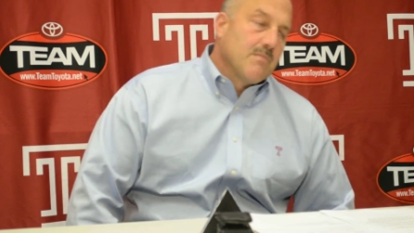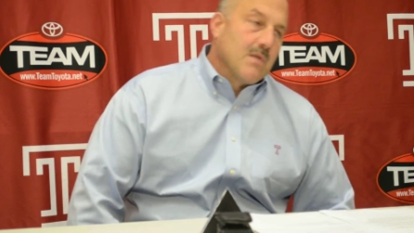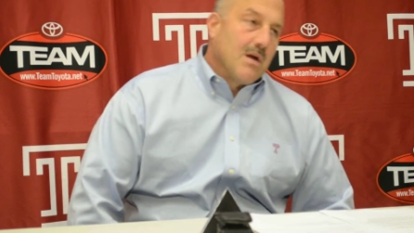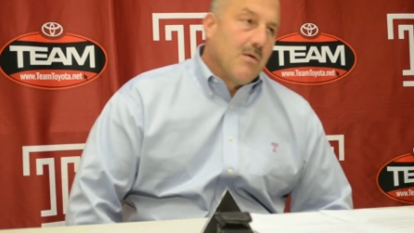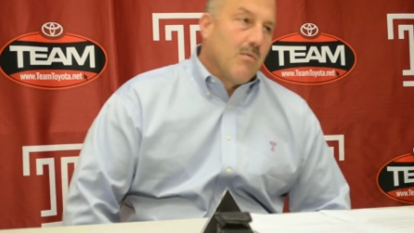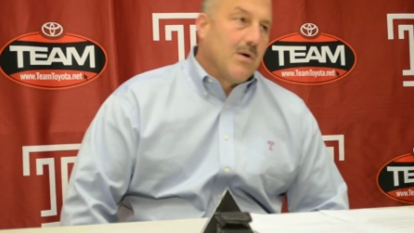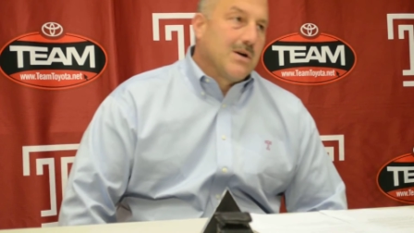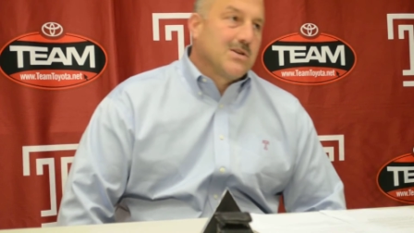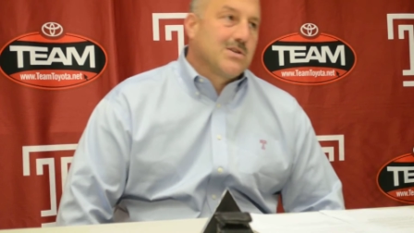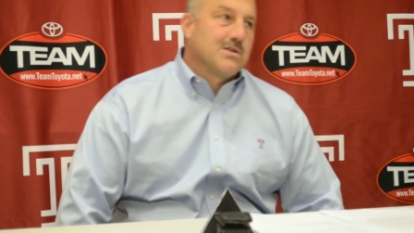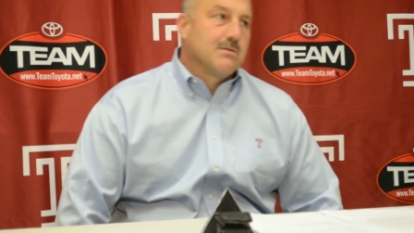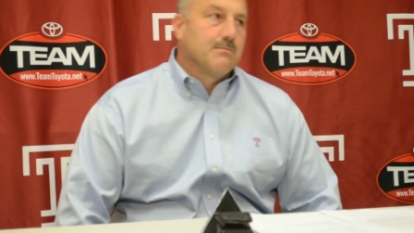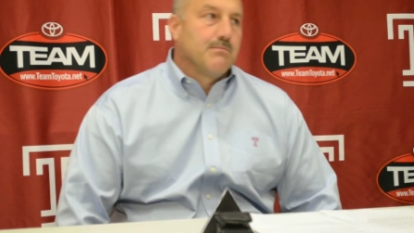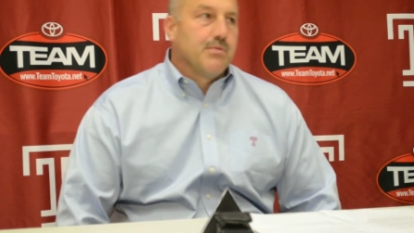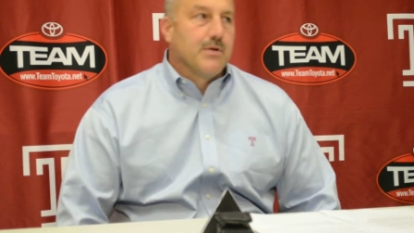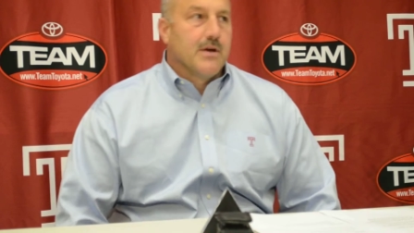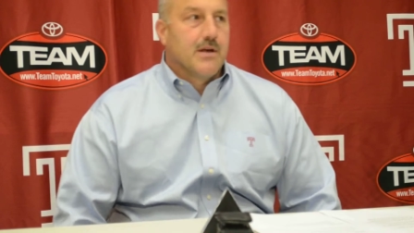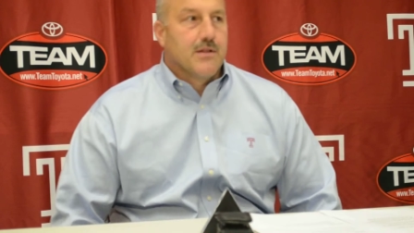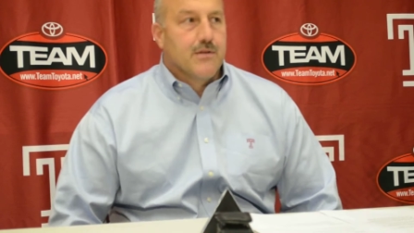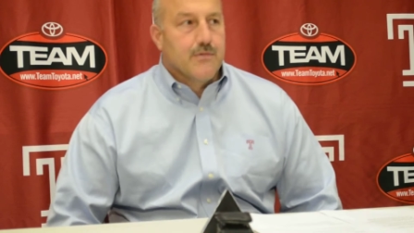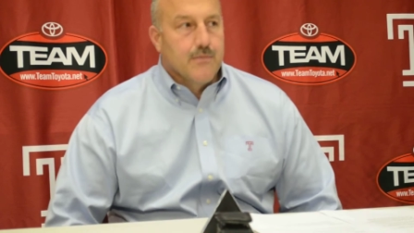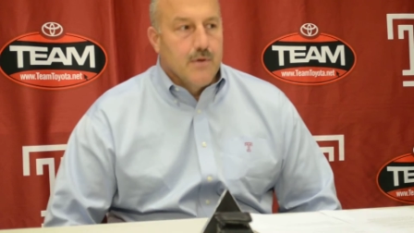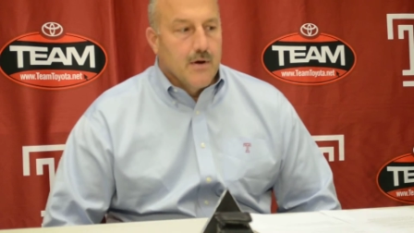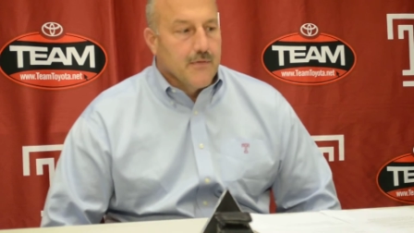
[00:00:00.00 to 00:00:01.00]
I watched them
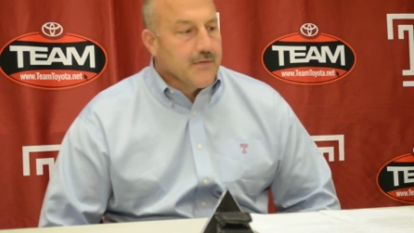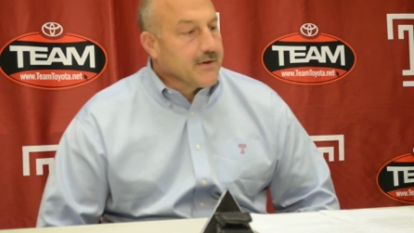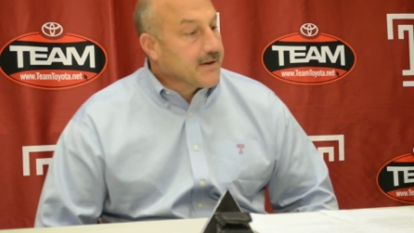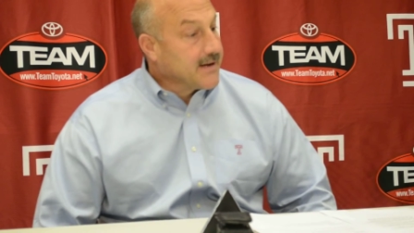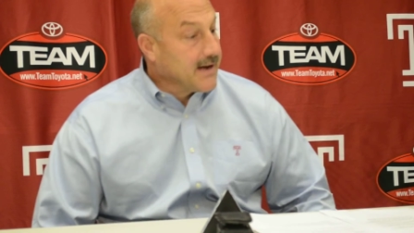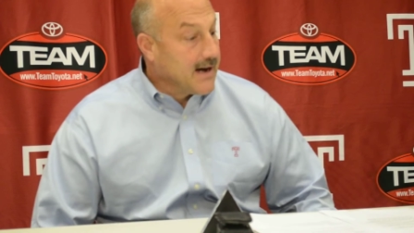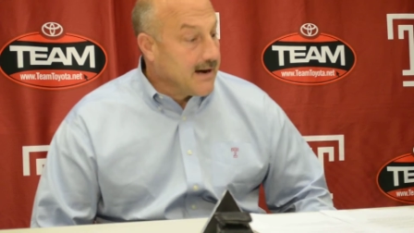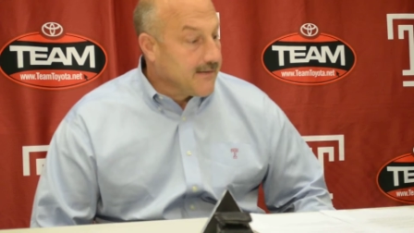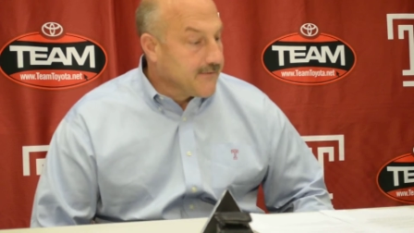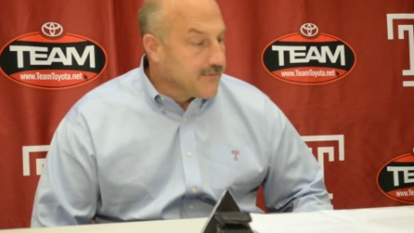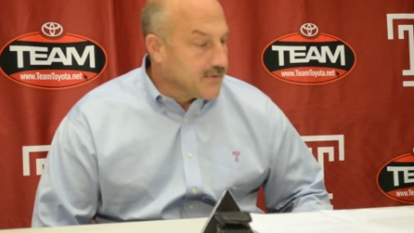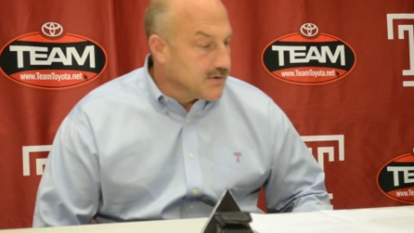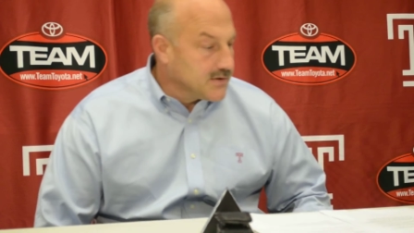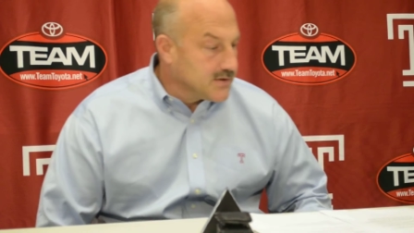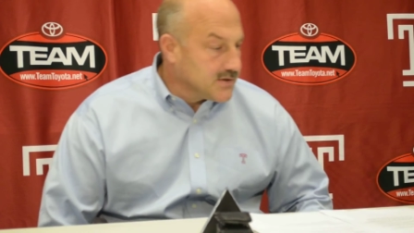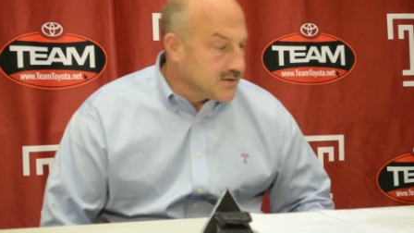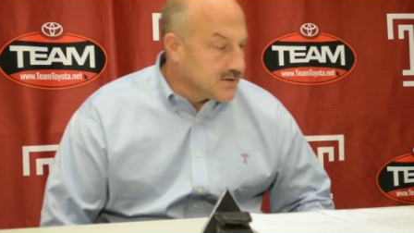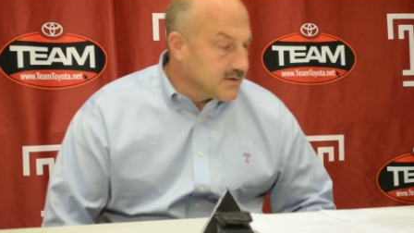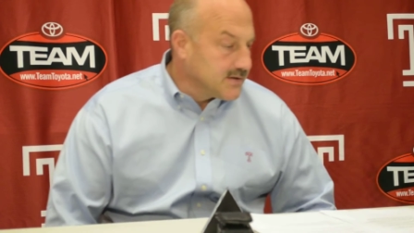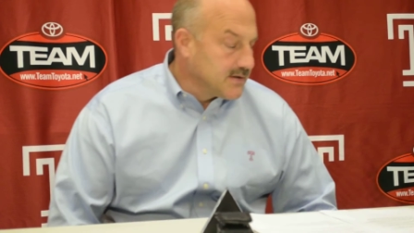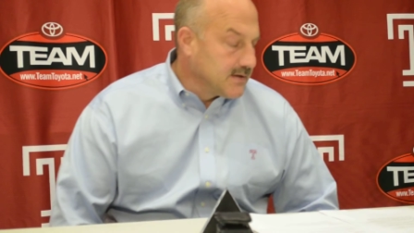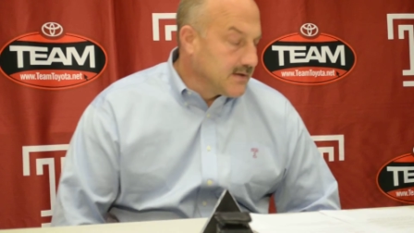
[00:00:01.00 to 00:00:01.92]
play throughout the conference,